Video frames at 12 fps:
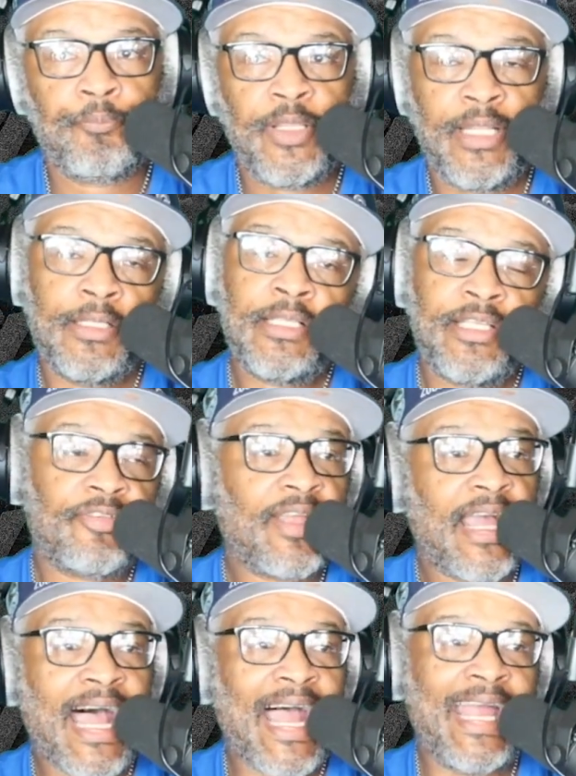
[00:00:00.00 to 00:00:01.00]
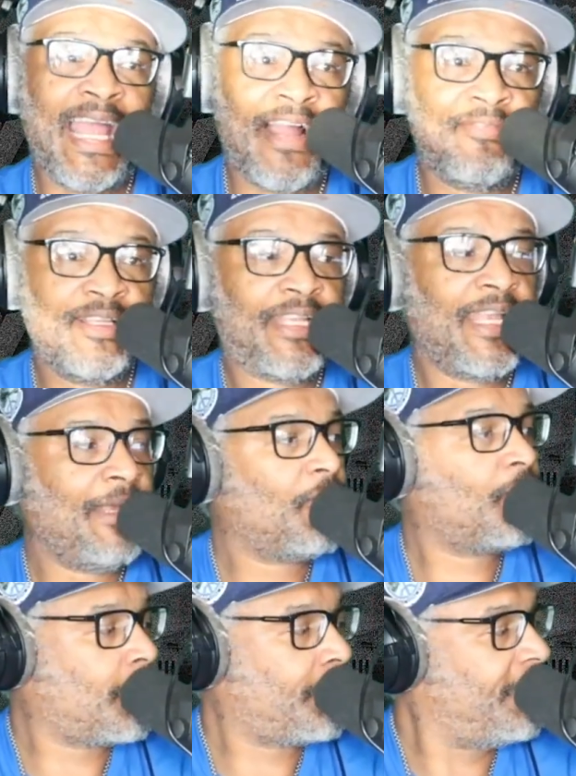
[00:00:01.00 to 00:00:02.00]
At least I haven't came
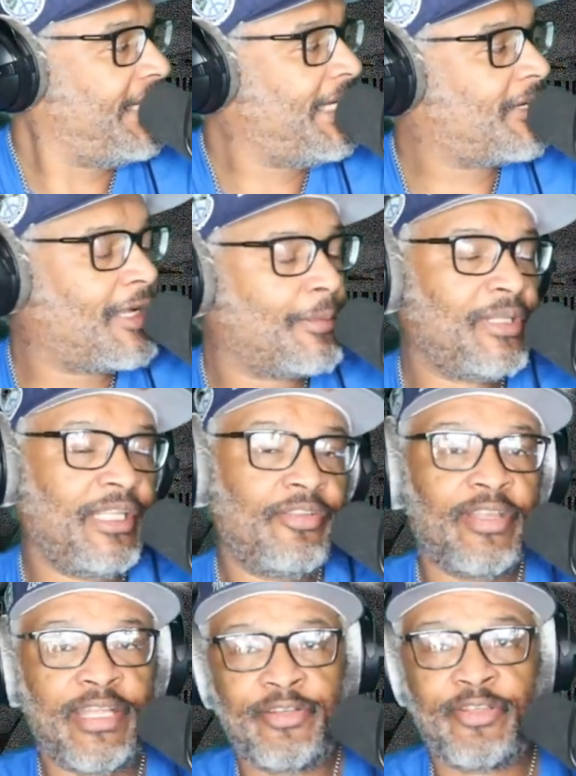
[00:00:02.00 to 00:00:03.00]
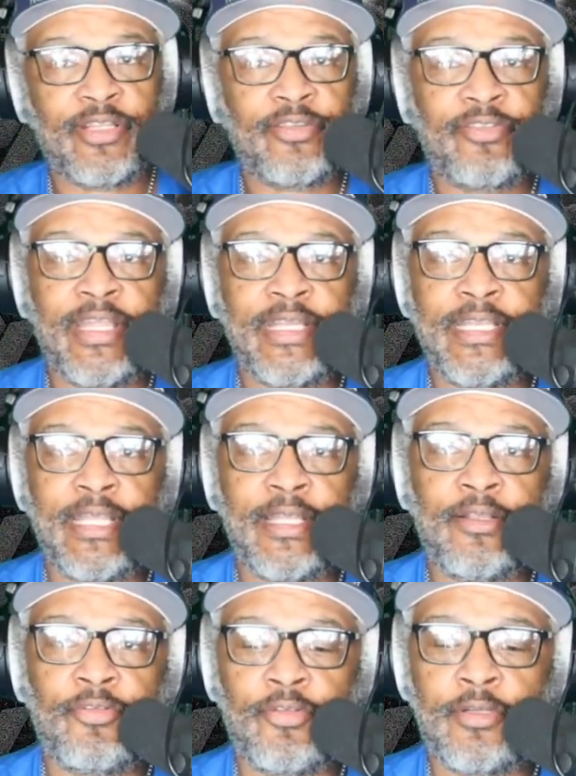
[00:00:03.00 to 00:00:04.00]
across any companies that does that yet.
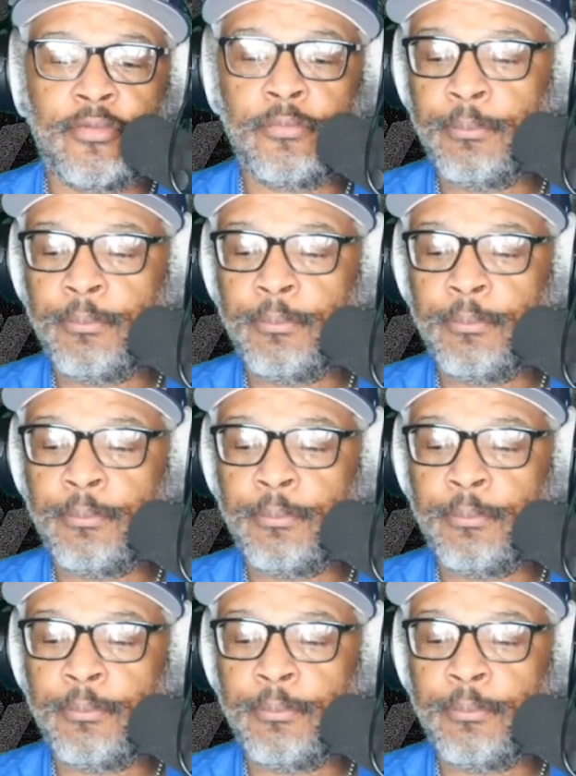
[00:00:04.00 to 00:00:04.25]
So